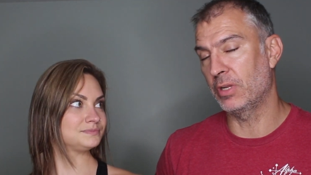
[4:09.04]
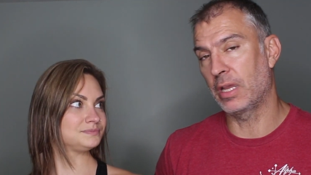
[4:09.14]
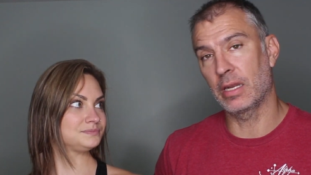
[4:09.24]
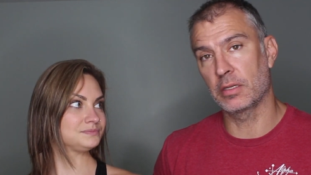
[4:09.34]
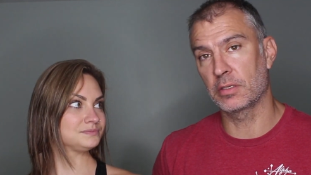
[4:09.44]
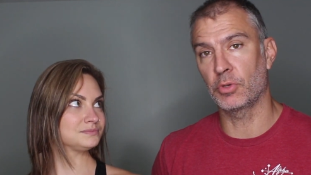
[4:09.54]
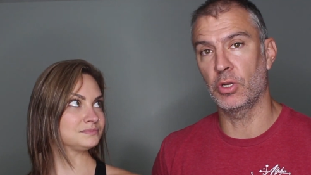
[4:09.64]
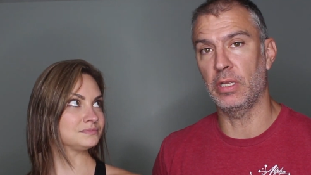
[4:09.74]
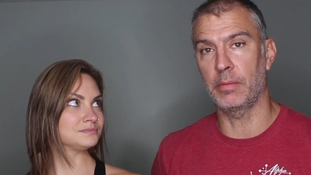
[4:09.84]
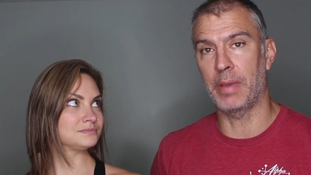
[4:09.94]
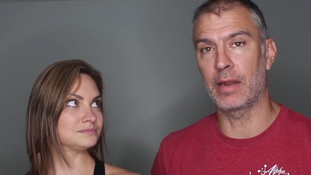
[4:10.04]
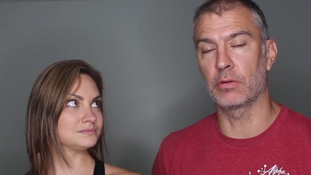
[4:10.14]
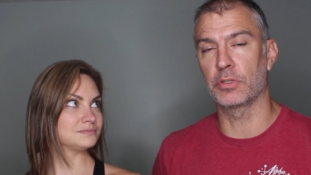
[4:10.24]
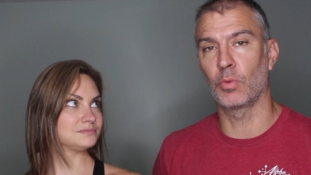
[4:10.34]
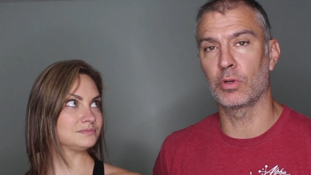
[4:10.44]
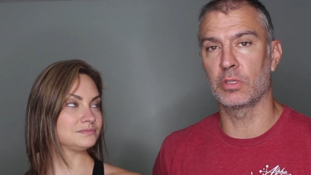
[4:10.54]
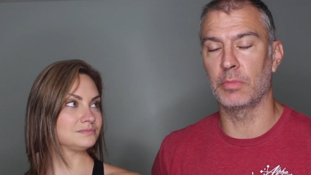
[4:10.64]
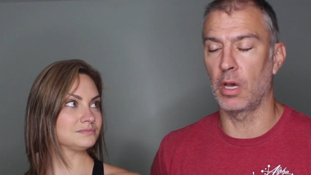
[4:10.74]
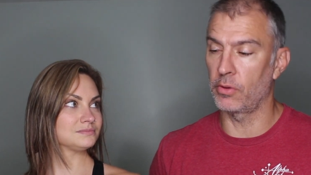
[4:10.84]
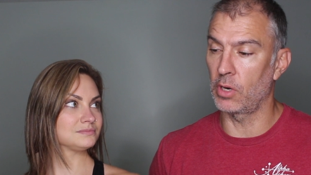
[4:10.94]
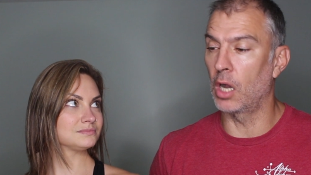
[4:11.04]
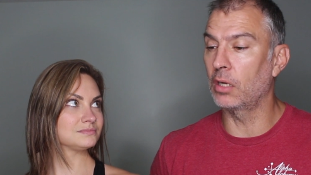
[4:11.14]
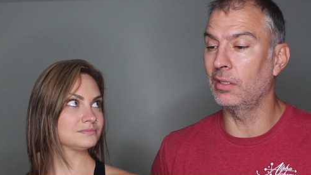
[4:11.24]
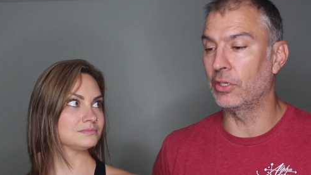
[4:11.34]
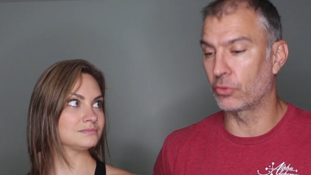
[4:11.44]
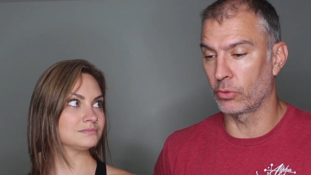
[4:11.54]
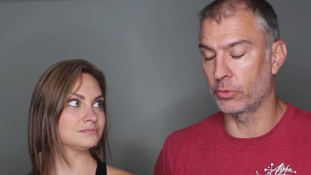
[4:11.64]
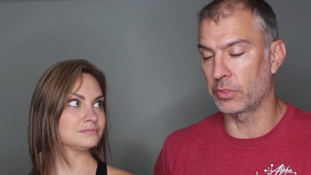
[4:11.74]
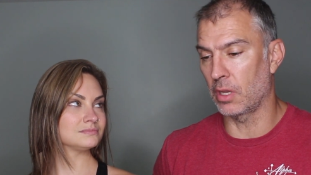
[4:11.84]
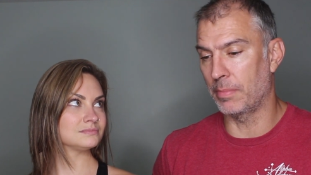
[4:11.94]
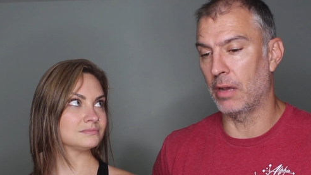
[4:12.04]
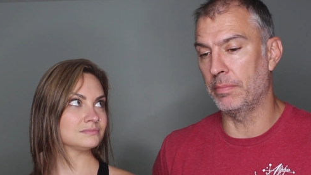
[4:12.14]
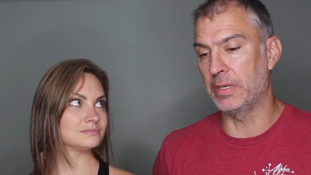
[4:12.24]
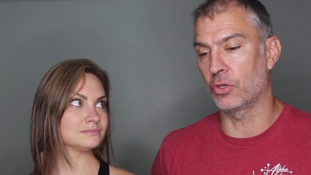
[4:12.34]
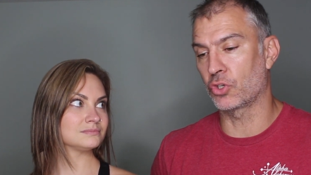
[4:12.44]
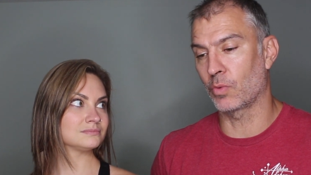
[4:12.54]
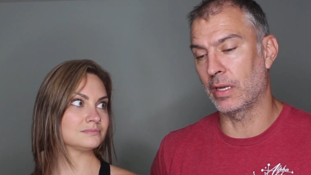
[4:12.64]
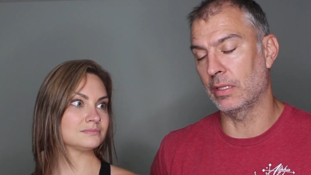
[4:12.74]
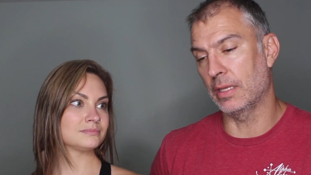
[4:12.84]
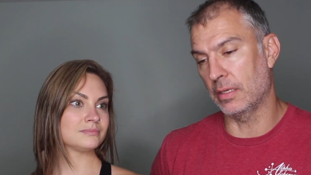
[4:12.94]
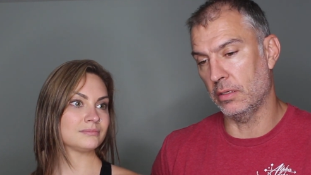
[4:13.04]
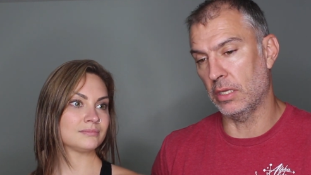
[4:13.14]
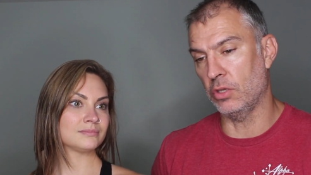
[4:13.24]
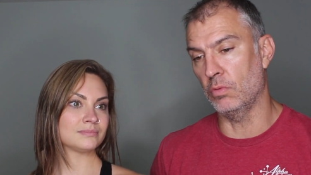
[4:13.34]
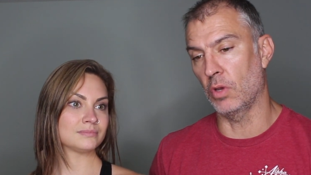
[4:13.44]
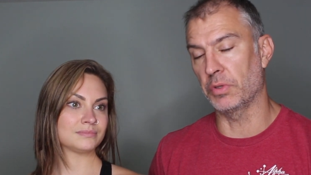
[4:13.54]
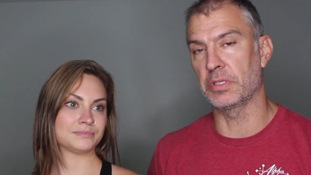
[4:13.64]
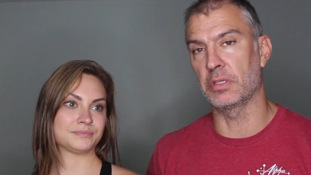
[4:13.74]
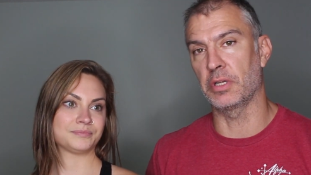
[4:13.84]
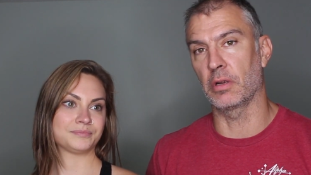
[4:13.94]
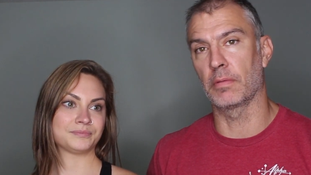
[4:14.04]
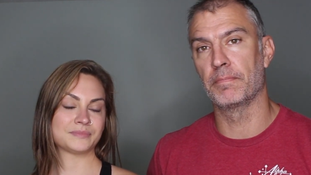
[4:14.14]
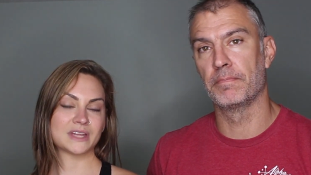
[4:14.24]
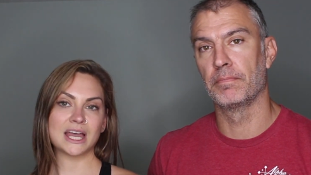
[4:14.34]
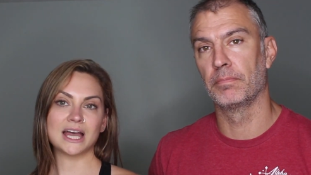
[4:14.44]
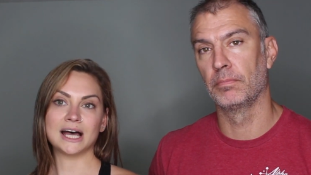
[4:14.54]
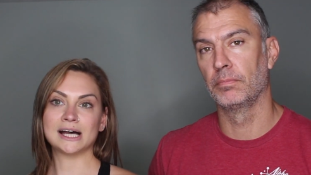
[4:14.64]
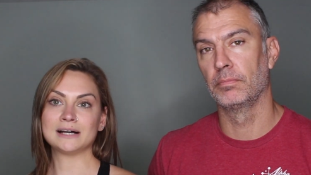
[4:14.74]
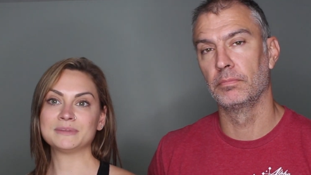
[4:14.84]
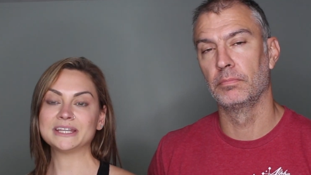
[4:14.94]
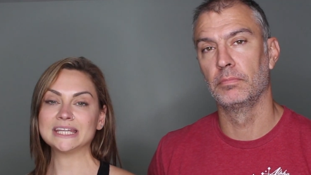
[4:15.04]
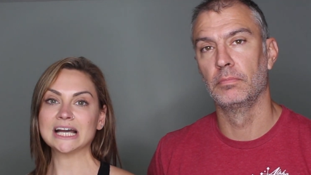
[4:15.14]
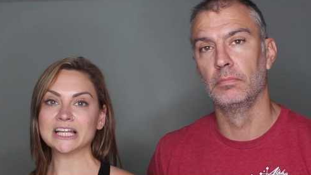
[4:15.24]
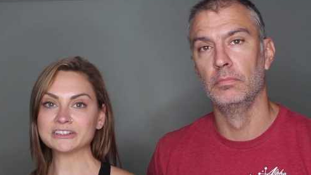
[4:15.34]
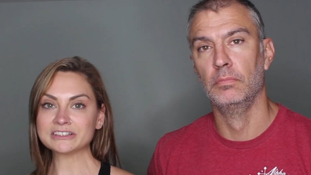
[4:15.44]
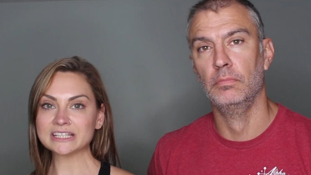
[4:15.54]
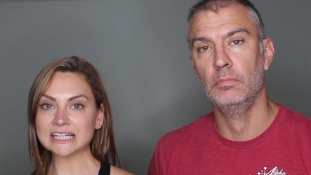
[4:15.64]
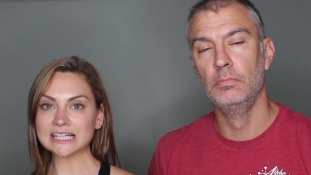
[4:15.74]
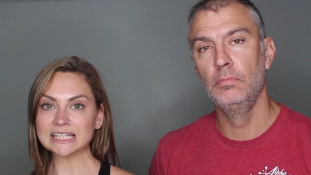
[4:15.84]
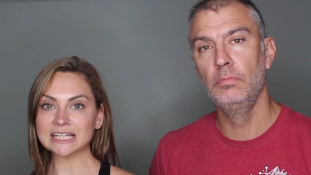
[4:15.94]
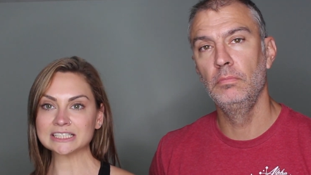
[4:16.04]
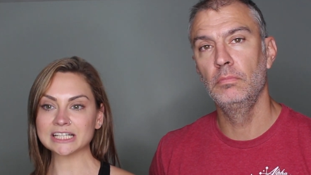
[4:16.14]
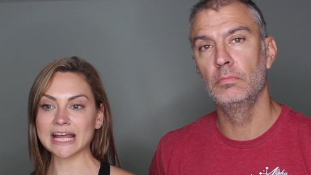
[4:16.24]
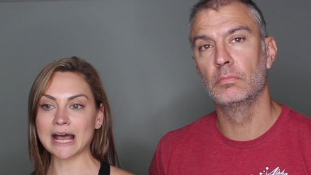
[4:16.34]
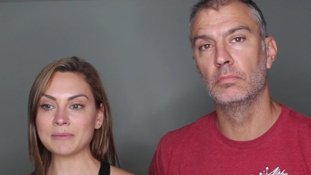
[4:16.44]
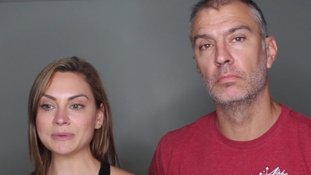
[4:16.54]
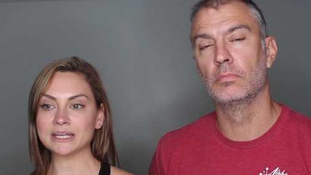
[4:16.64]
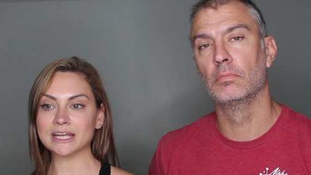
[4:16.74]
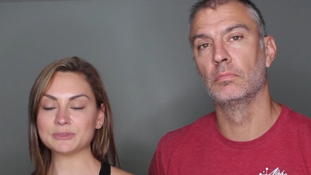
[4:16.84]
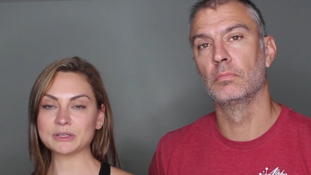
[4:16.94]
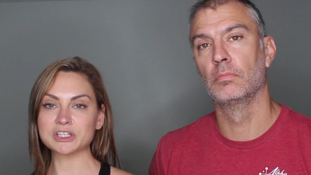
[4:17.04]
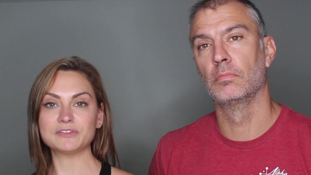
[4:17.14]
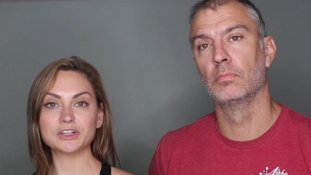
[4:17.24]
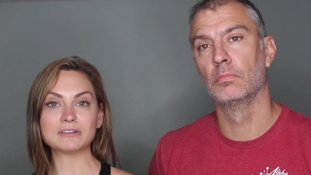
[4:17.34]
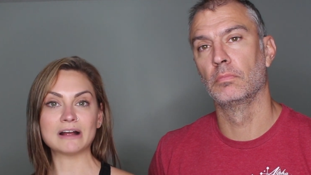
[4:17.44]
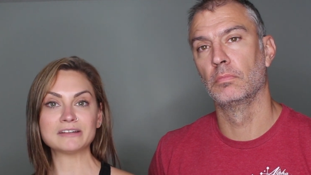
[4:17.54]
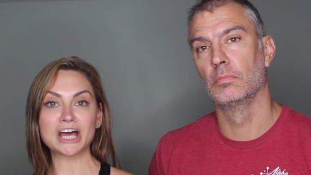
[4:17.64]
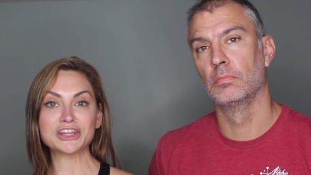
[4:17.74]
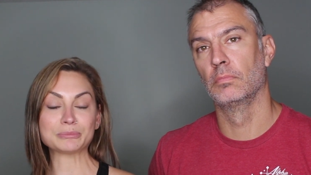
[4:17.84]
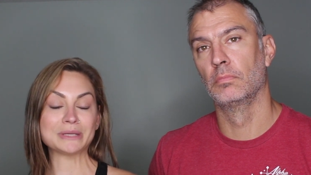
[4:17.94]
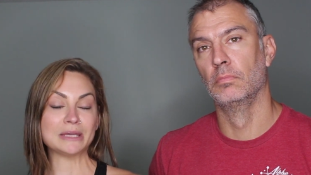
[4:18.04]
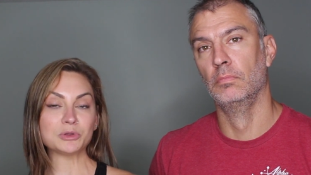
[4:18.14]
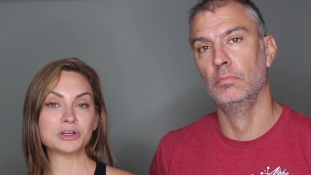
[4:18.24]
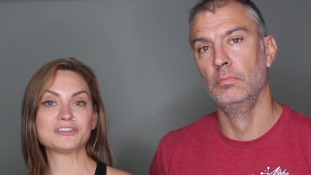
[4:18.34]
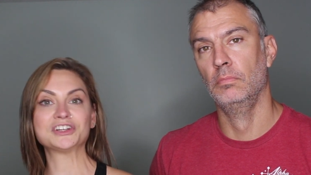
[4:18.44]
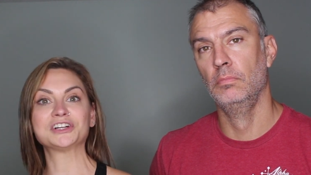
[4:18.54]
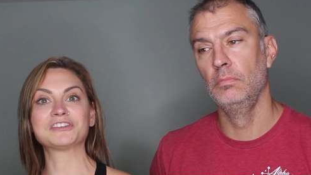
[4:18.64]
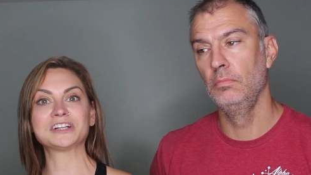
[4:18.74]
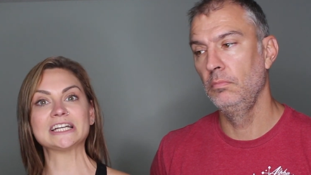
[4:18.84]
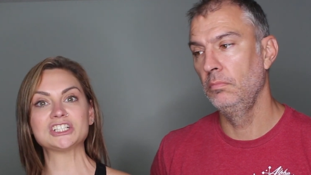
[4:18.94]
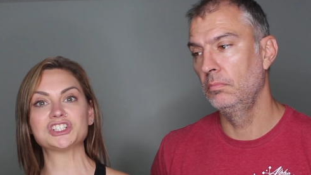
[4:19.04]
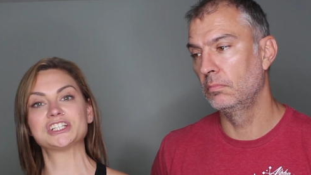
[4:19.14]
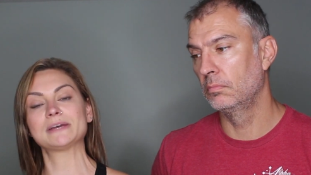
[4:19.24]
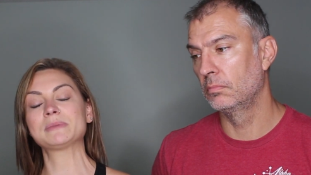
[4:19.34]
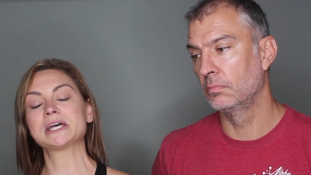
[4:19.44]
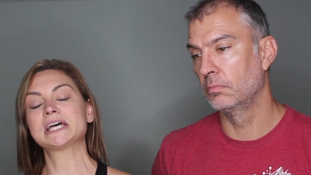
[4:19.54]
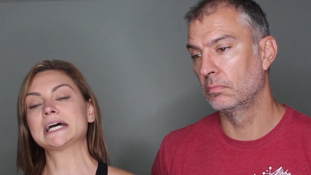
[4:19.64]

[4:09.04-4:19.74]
Speaker 1: we get into some good eating patterns. So what are some other ugly truths about being shredded that you noticed this year?
Speaker 2: The other thing that's going to happen, especially if you're around other people or if you're in a relationship,